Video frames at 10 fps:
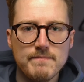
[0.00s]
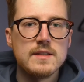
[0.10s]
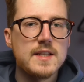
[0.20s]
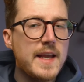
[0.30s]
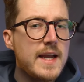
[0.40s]

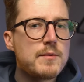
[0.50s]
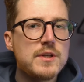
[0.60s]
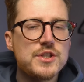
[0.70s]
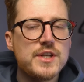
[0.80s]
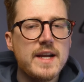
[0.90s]
Today I'm going
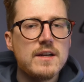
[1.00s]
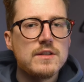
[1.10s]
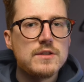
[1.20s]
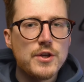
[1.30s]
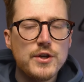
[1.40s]
to
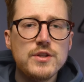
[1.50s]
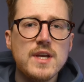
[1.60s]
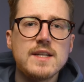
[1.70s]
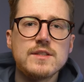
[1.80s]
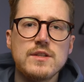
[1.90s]
share two
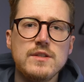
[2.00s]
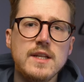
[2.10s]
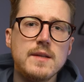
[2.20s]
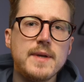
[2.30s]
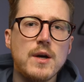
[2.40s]
things you
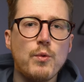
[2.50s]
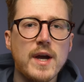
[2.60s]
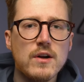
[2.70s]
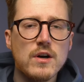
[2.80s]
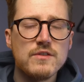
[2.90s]
need to be
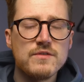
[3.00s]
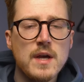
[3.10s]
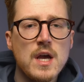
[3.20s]
aware of